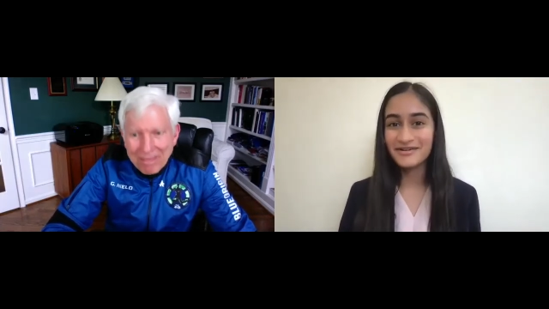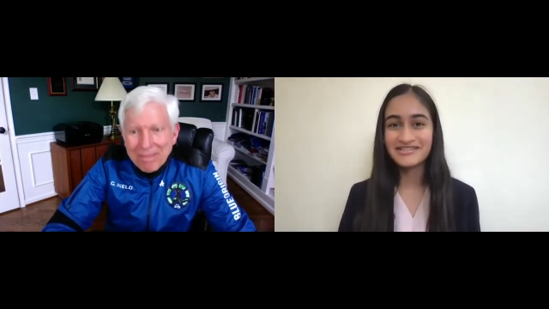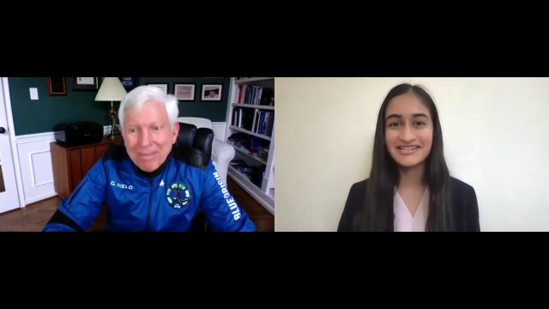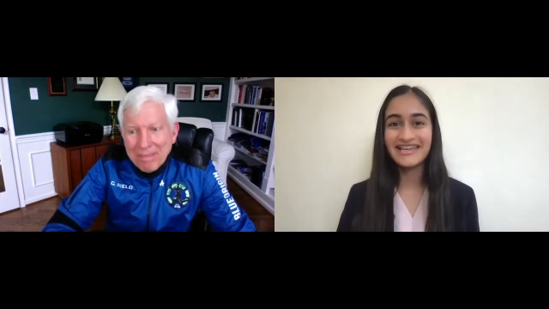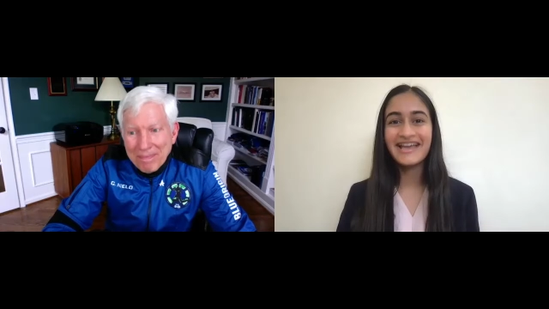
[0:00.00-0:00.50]

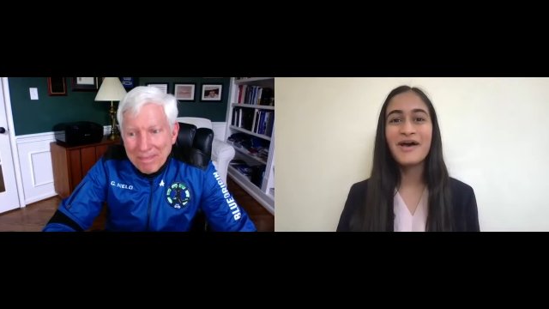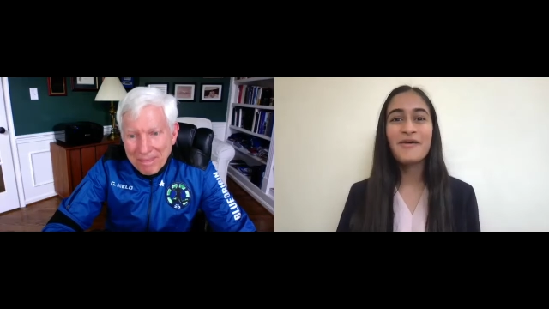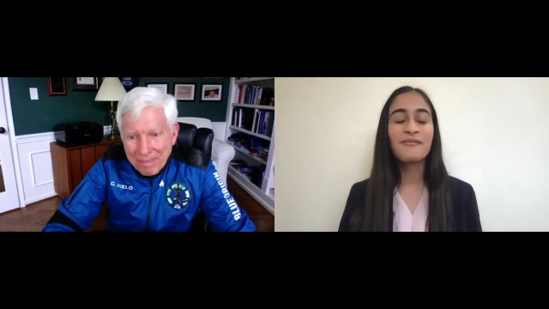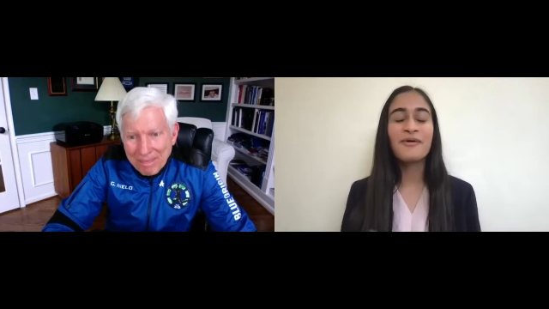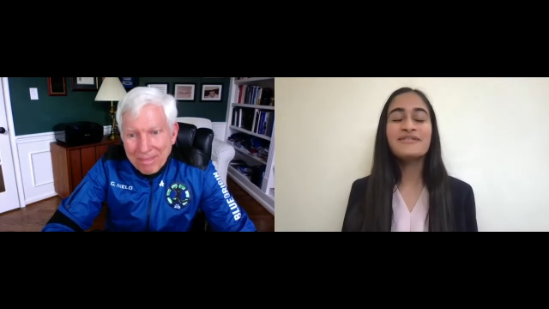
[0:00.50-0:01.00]
Speaker 1: zero G,
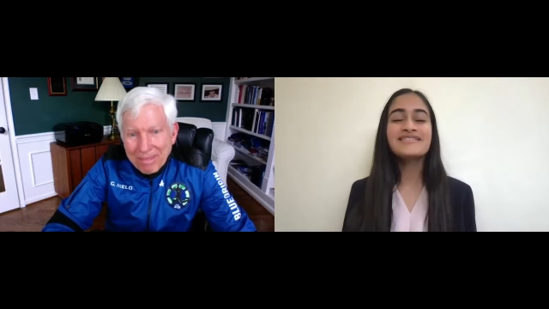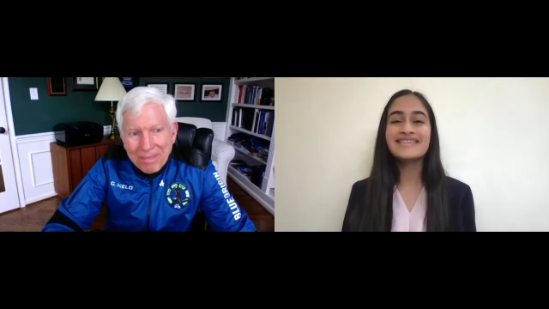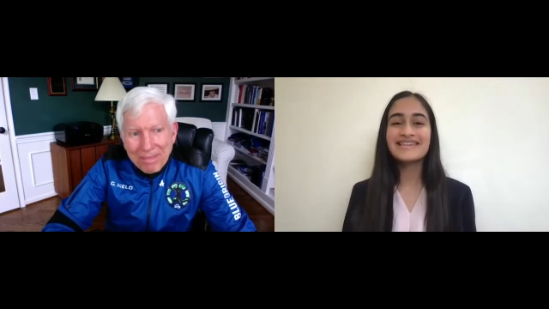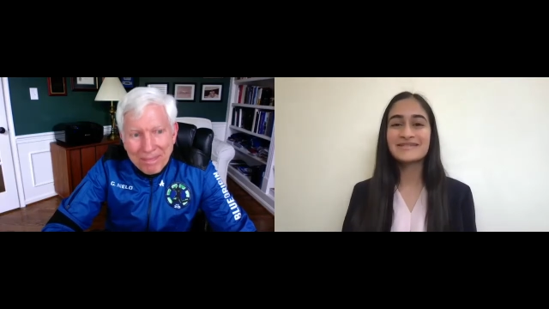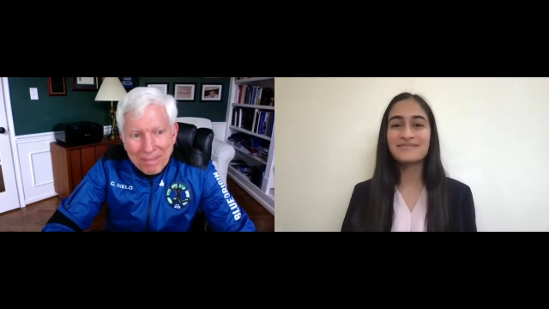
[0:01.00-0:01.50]
what was
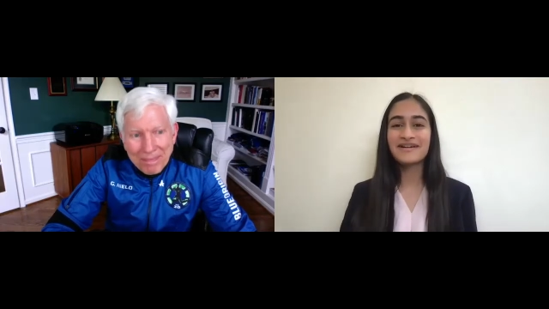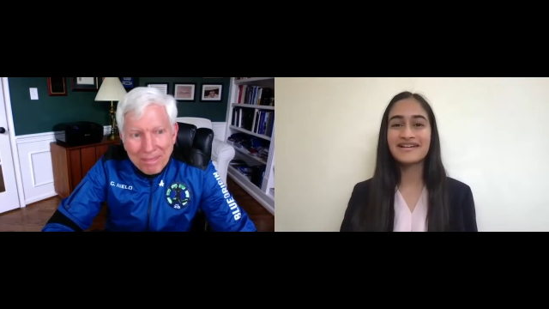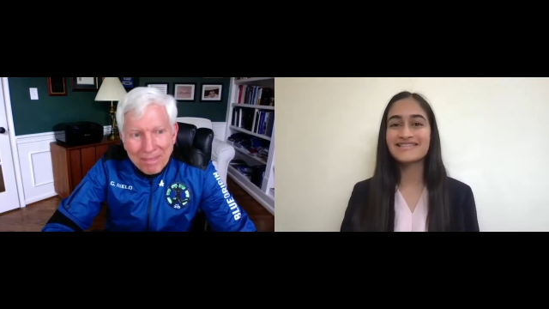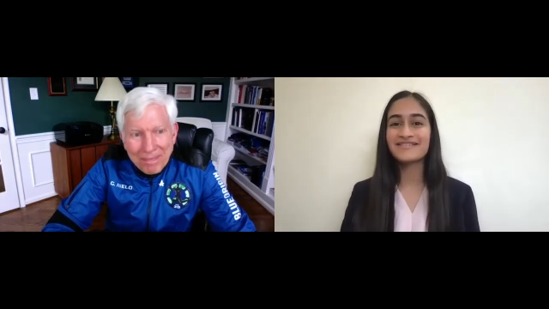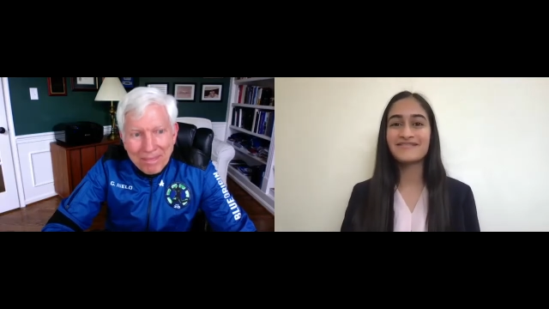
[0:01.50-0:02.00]
the
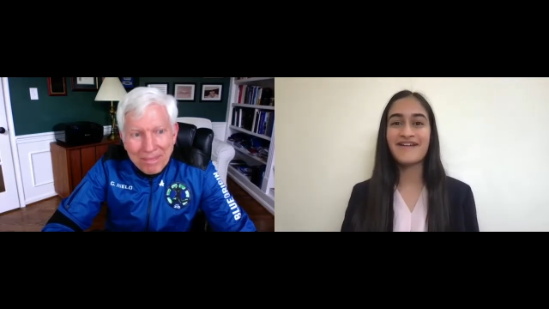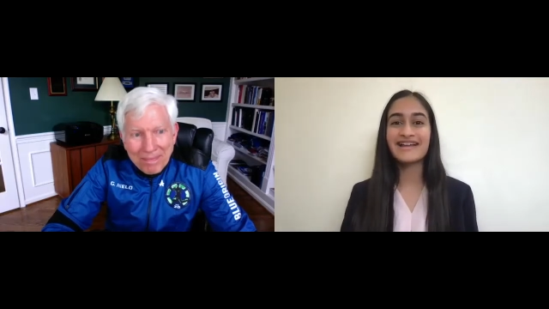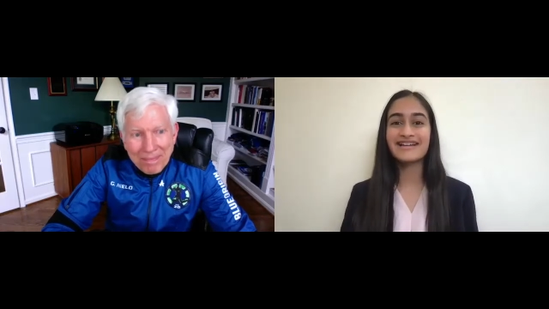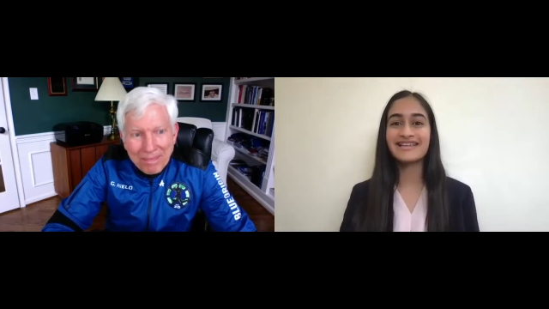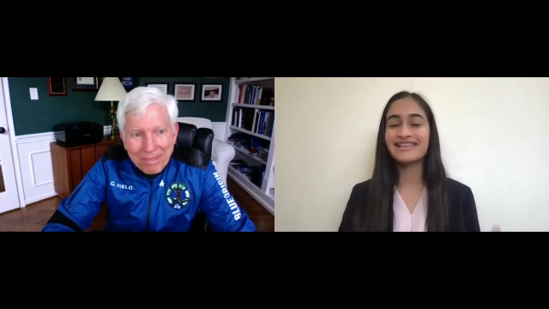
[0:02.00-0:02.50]
experience and
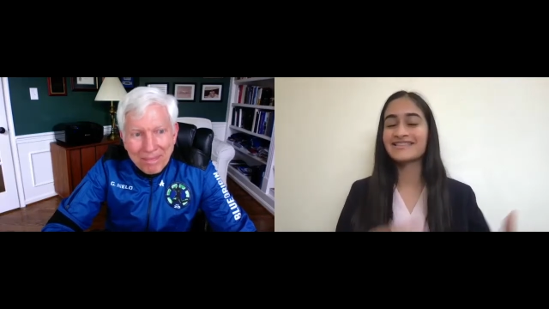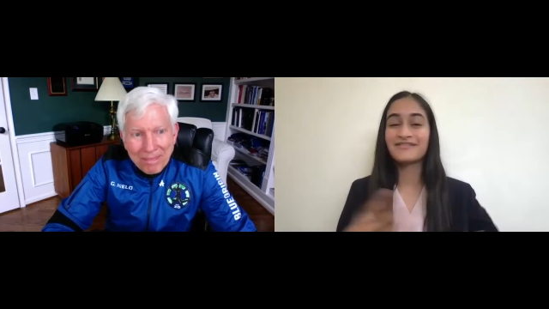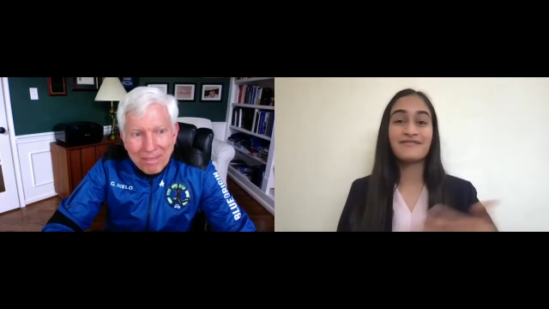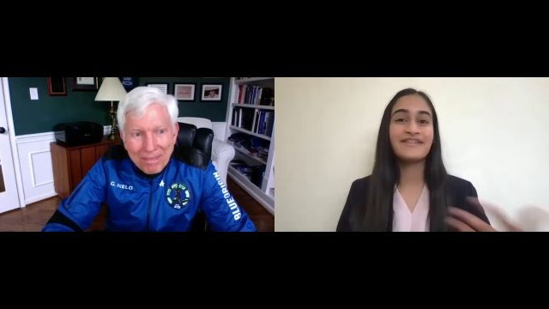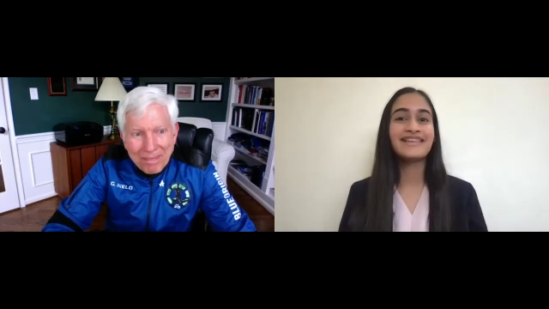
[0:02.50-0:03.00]
finally, like
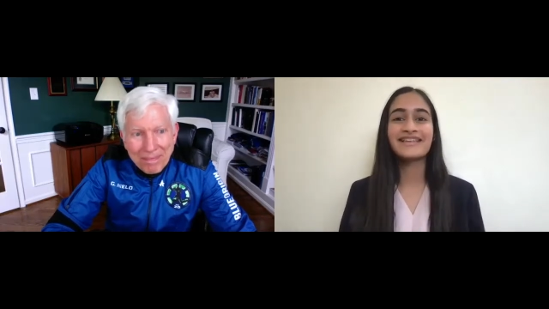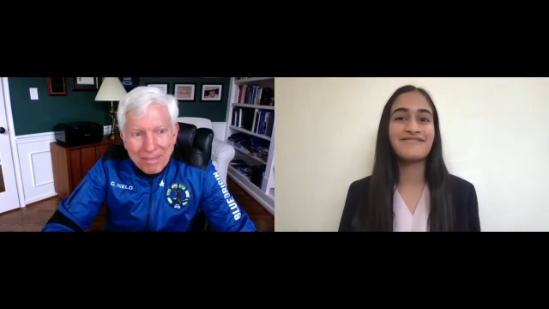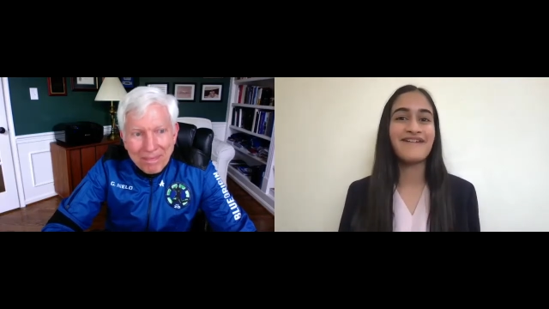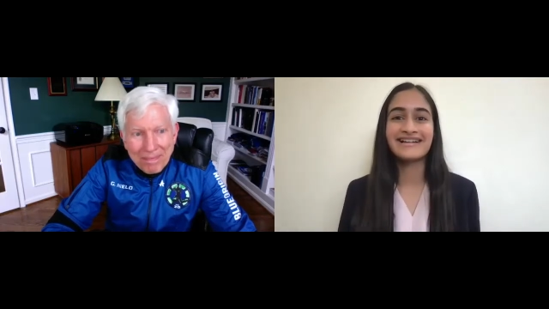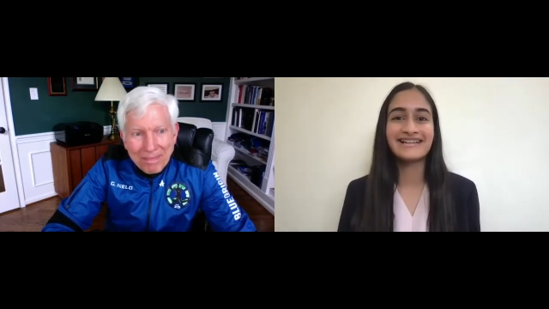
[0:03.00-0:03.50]
the
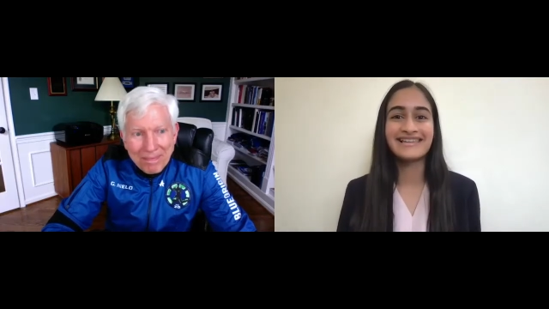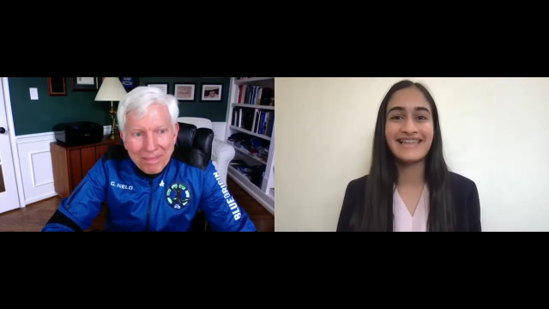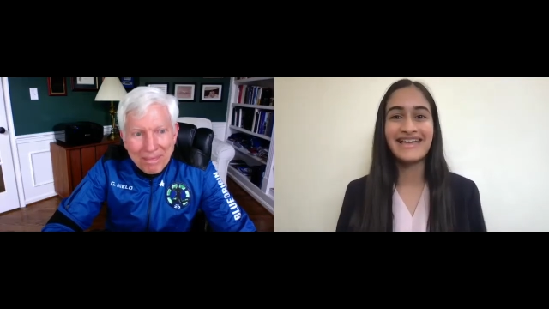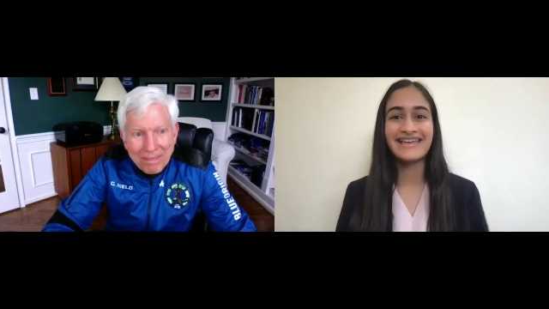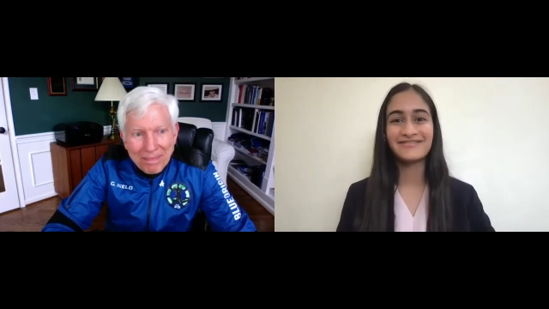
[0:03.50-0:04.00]
feeling finally
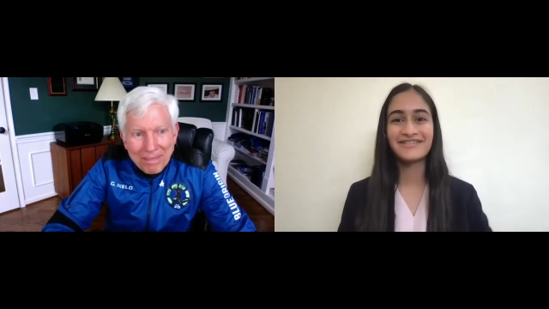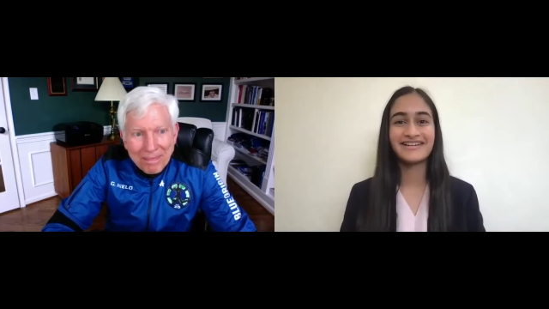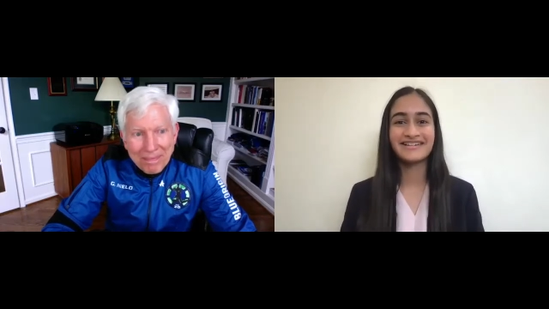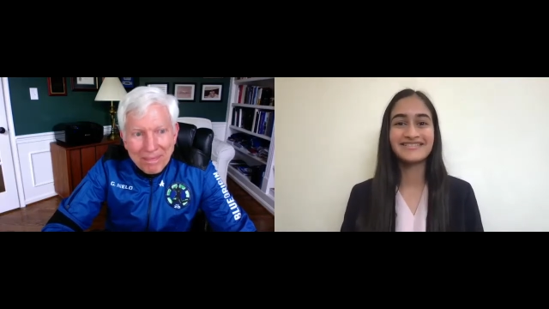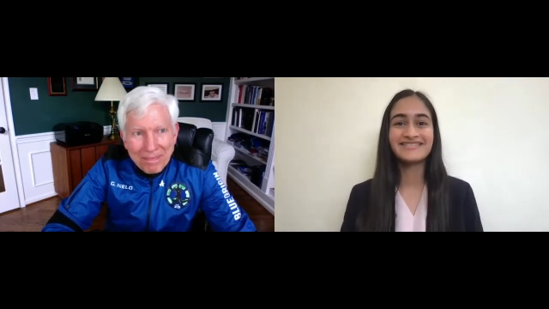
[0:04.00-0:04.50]
like for
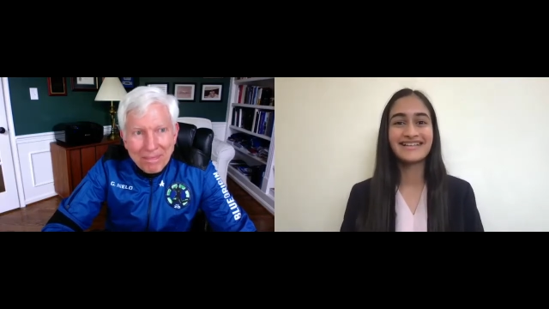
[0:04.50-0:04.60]
you?